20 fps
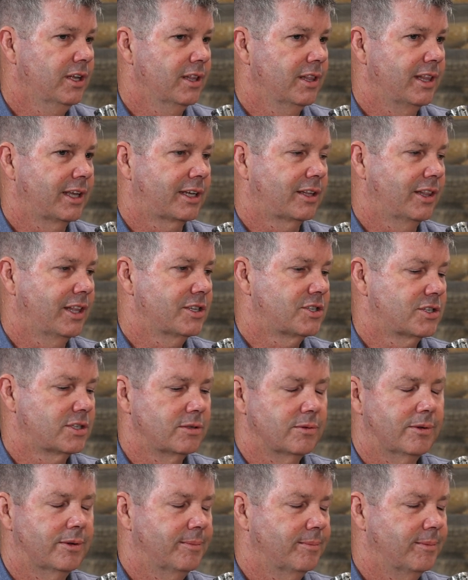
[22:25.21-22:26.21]

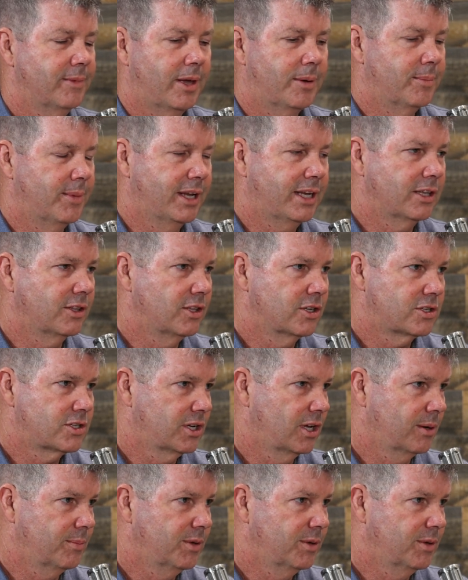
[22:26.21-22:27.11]
I'm making this up,